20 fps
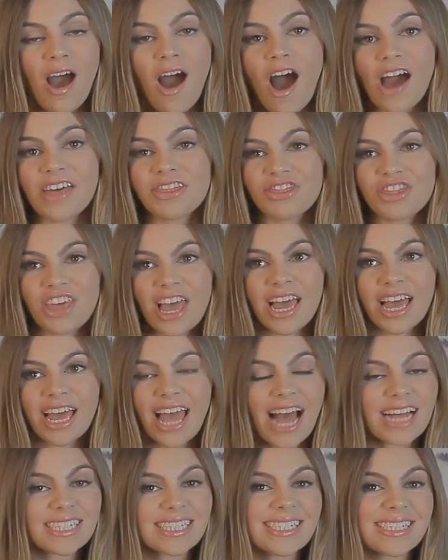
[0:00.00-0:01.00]
I think
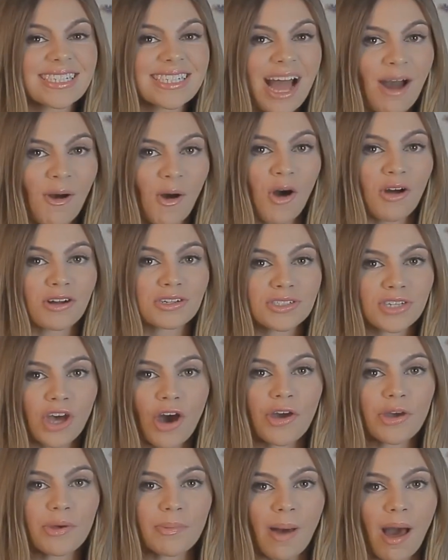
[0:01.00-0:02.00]
as it's now
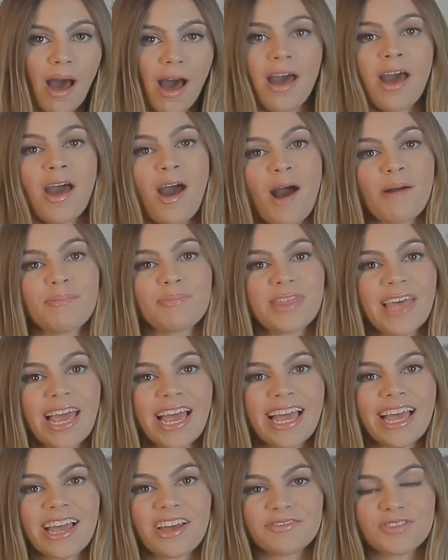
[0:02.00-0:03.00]
October, I'm
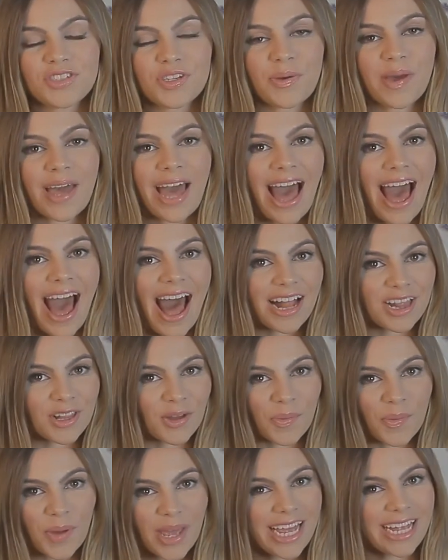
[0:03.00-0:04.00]
thinking of doing a
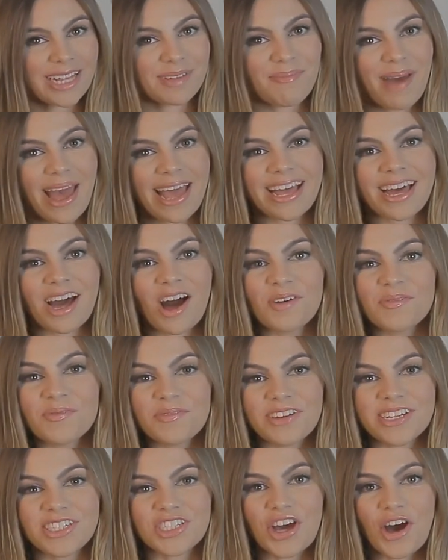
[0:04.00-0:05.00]
Halloween makeup
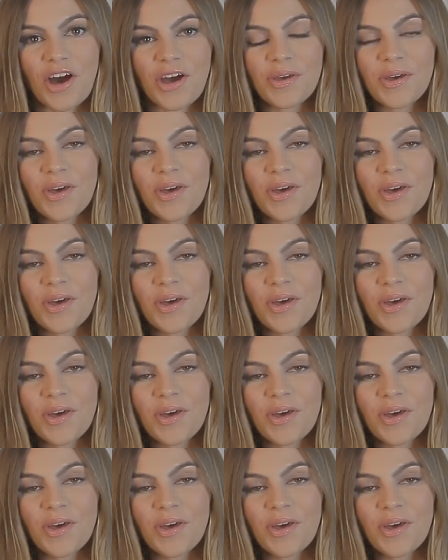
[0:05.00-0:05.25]
video.